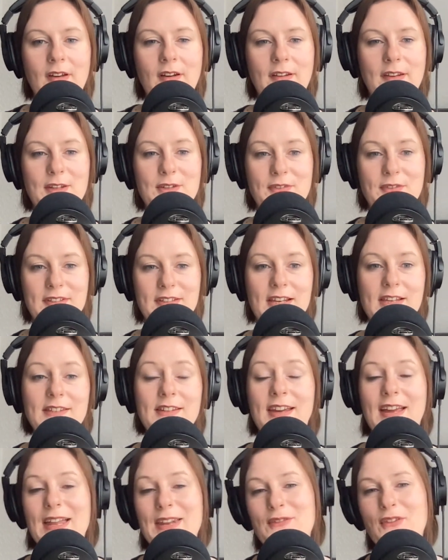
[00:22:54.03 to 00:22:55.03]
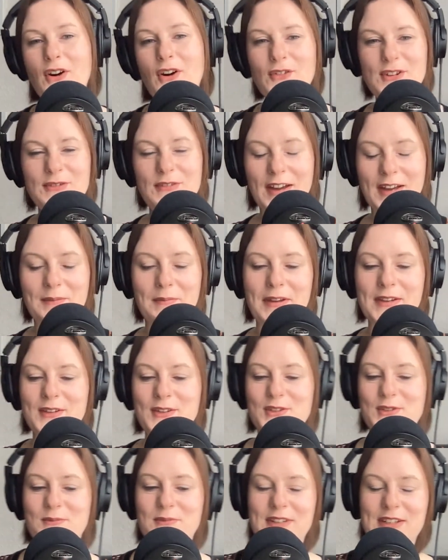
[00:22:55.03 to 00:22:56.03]
Oh, that's fantastic. And I've already
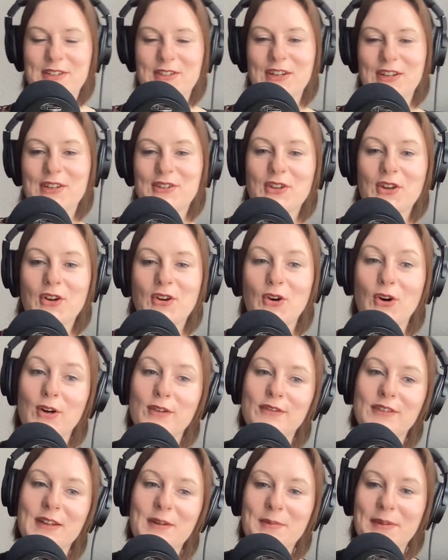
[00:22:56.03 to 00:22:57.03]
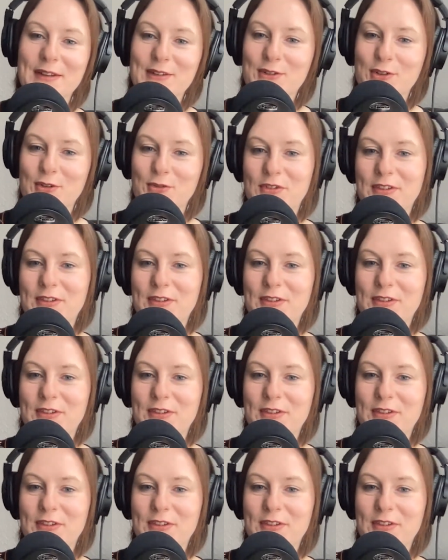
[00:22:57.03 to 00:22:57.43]
recommended somebody to you, so hopefully you'll be in touch